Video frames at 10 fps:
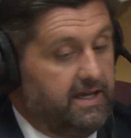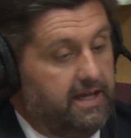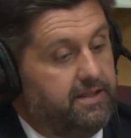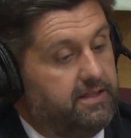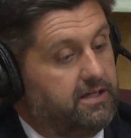
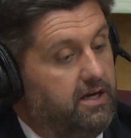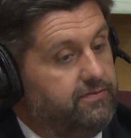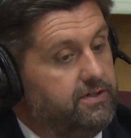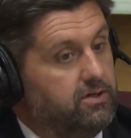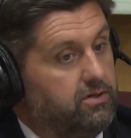And then the
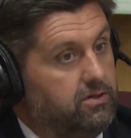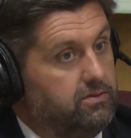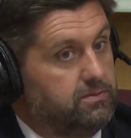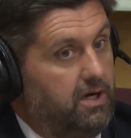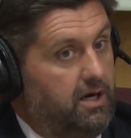
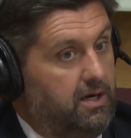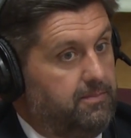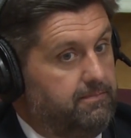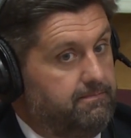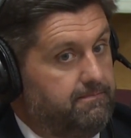governor
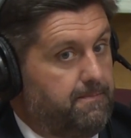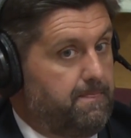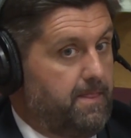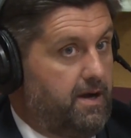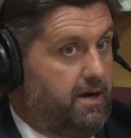
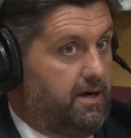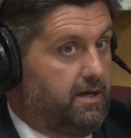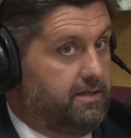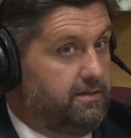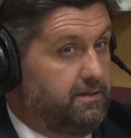
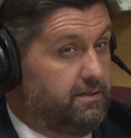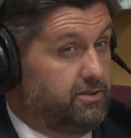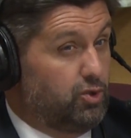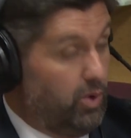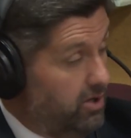on the
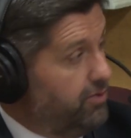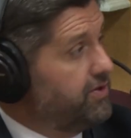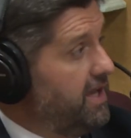12th